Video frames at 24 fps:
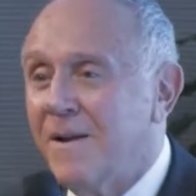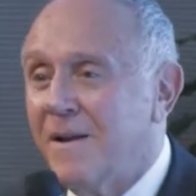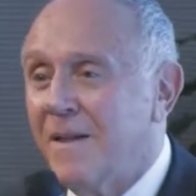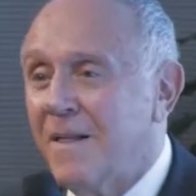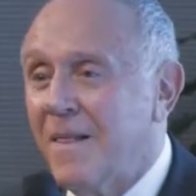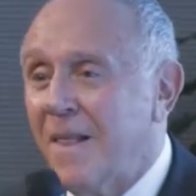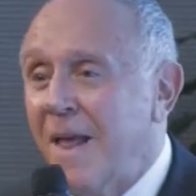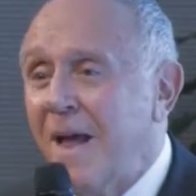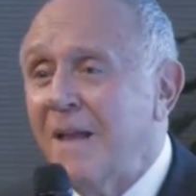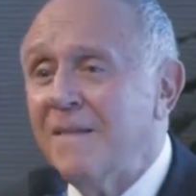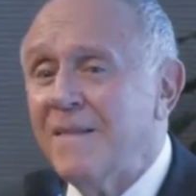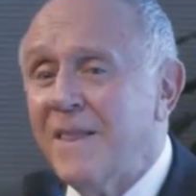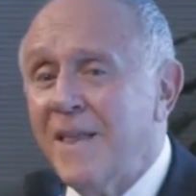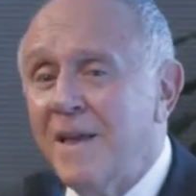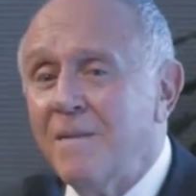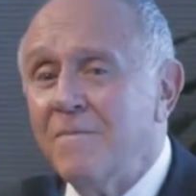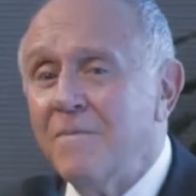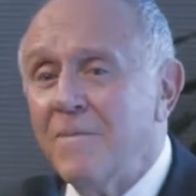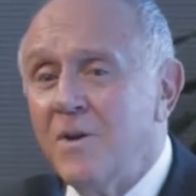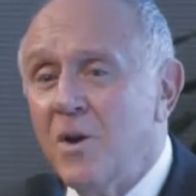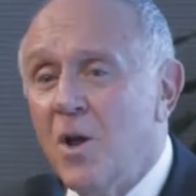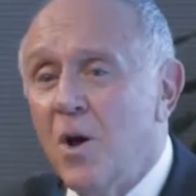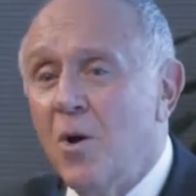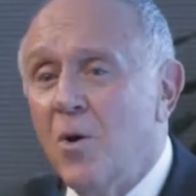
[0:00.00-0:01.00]
Let
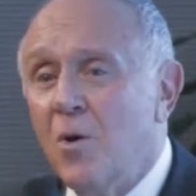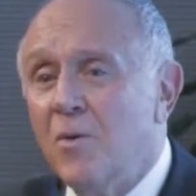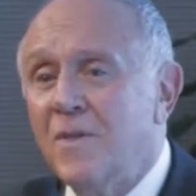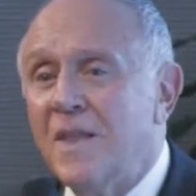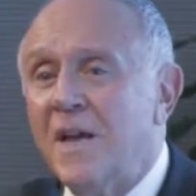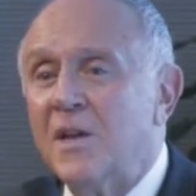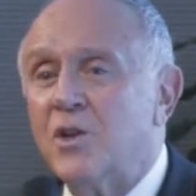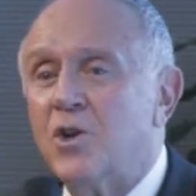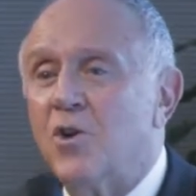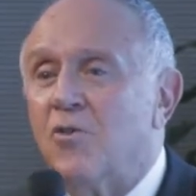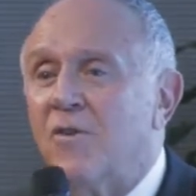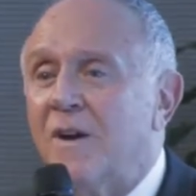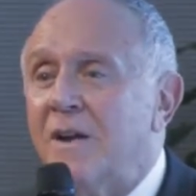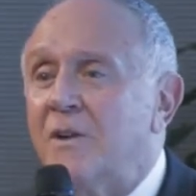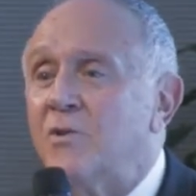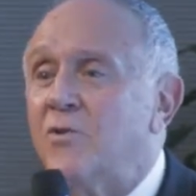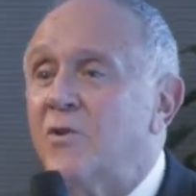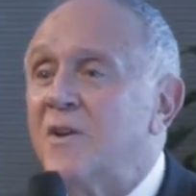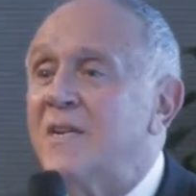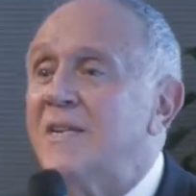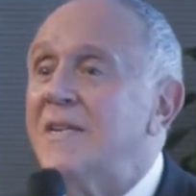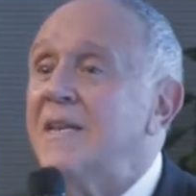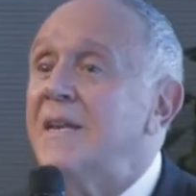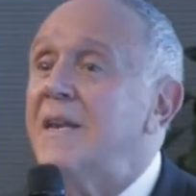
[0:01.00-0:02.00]
them know that you're
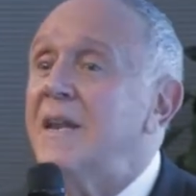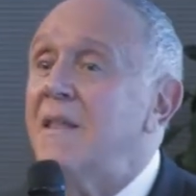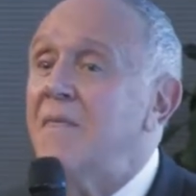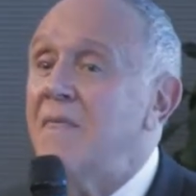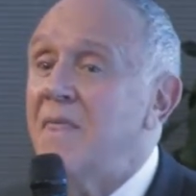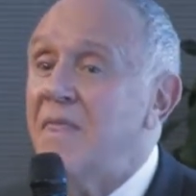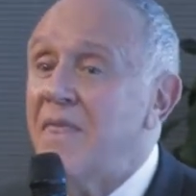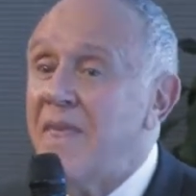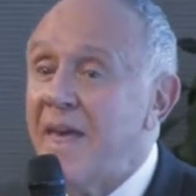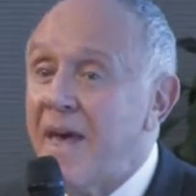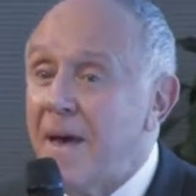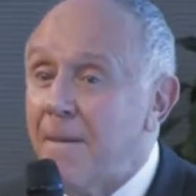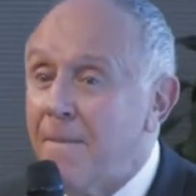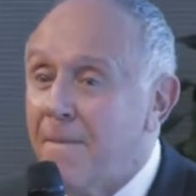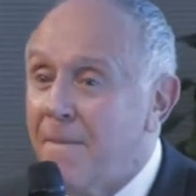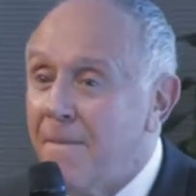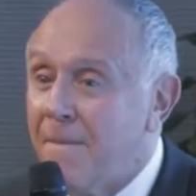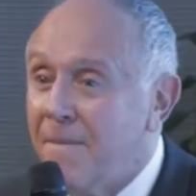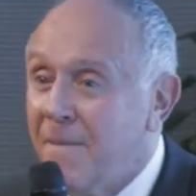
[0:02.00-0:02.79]
interested in them.